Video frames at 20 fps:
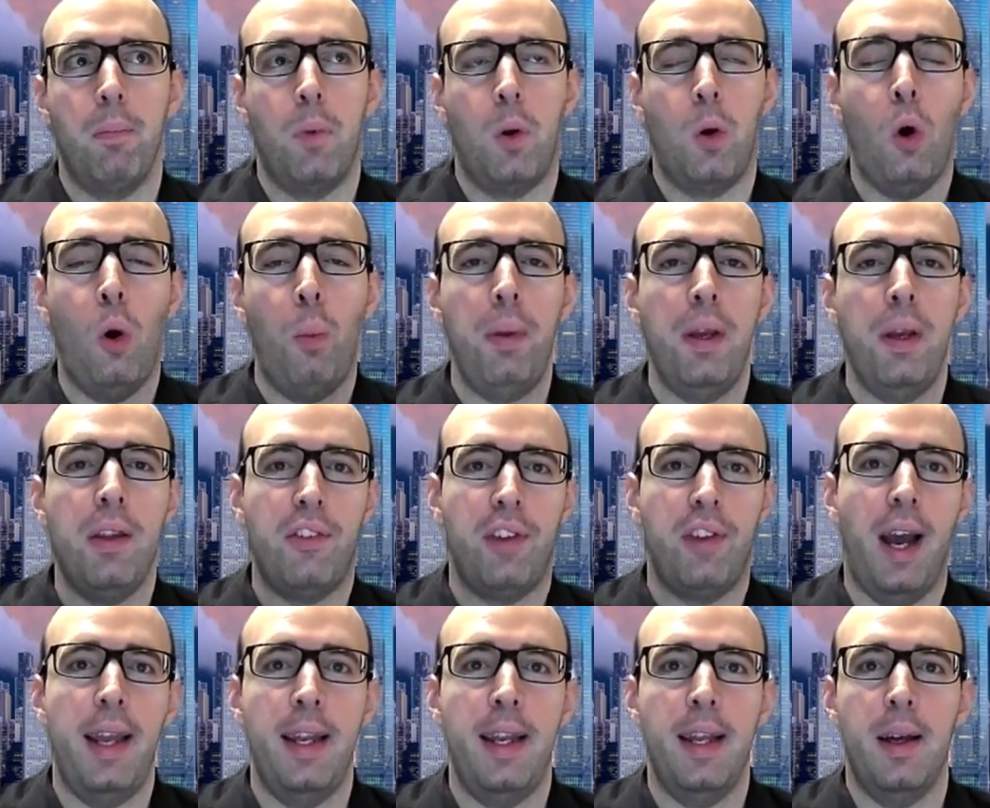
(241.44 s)
copying
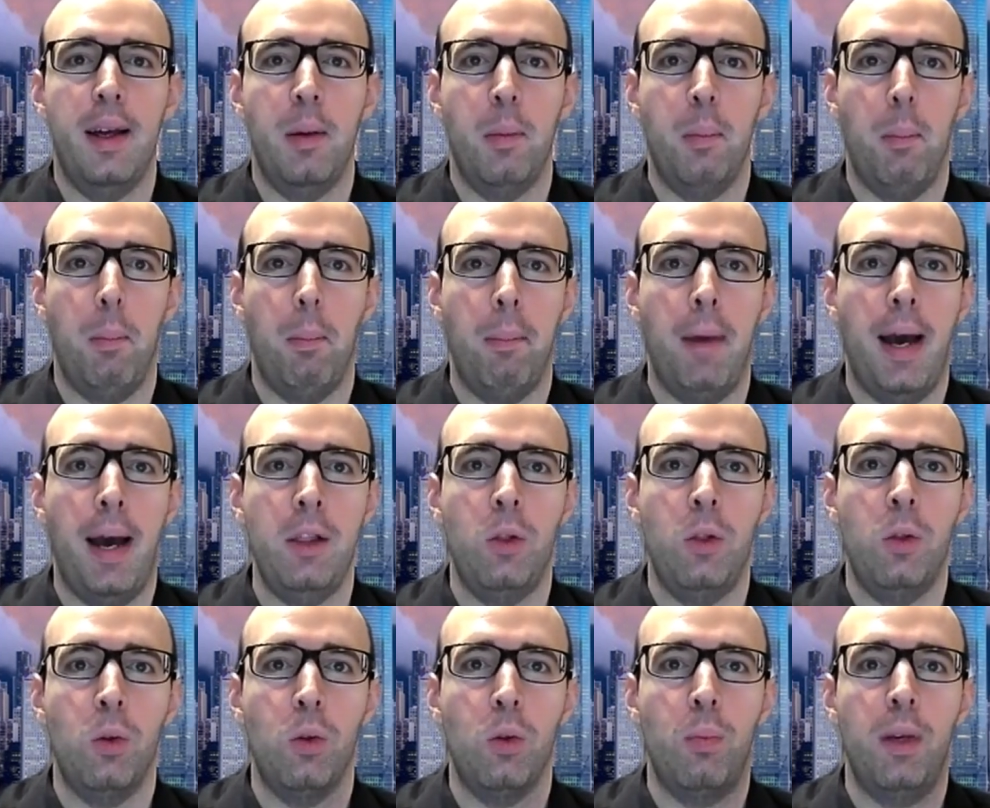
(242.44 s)
China might
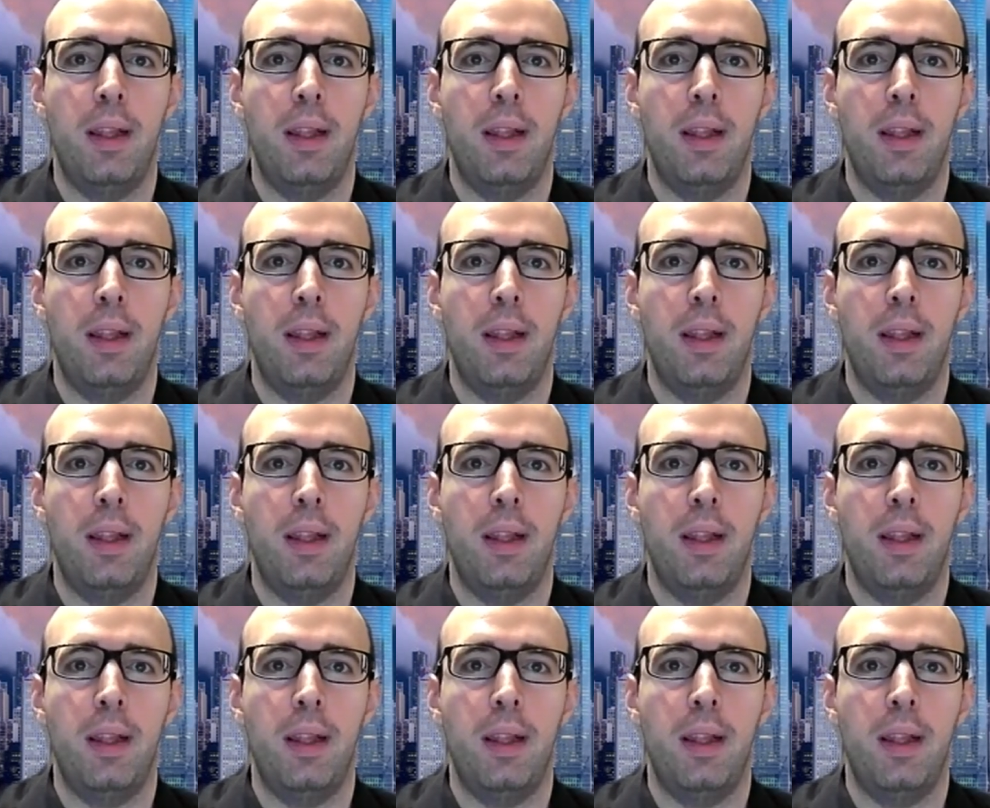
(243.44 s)
not